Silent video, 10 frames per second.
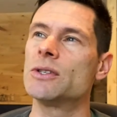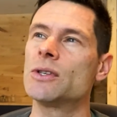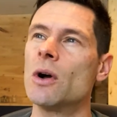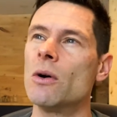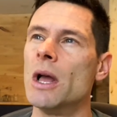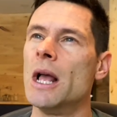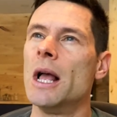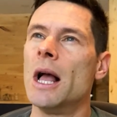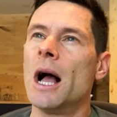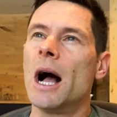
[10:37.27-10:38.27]
So
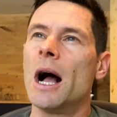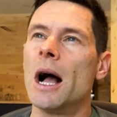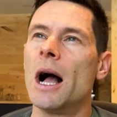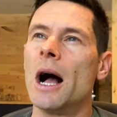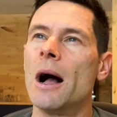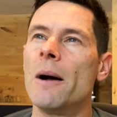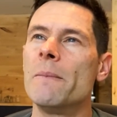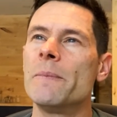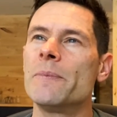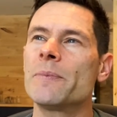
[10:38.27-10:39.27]

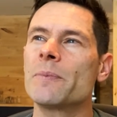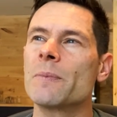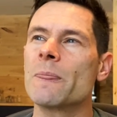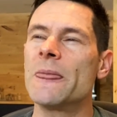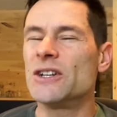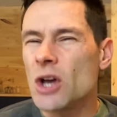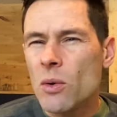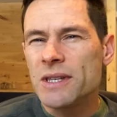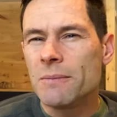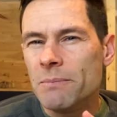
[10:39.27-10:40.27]
there's
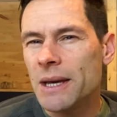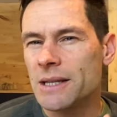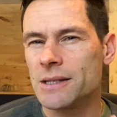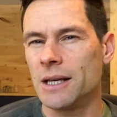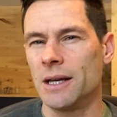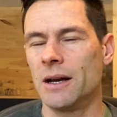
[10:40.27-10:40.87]
always a mixing